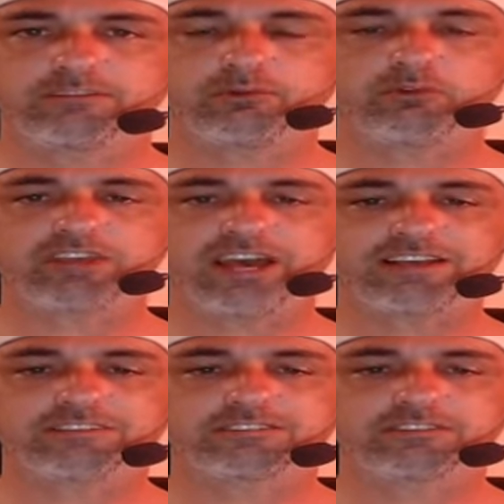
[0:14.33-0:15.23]
Both
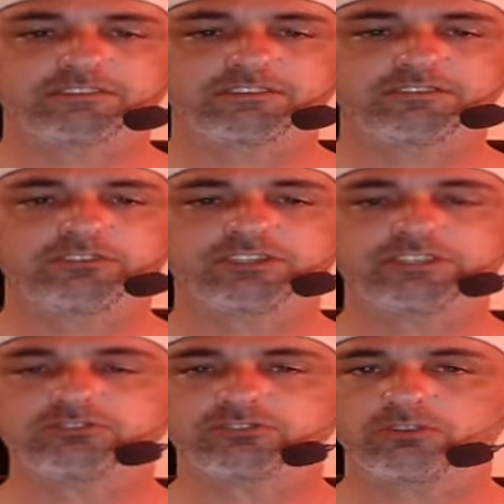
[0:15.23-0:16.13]
guys thirty
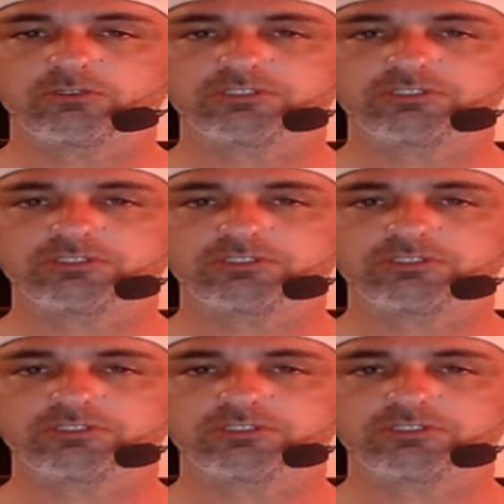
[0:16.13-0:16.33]
years old.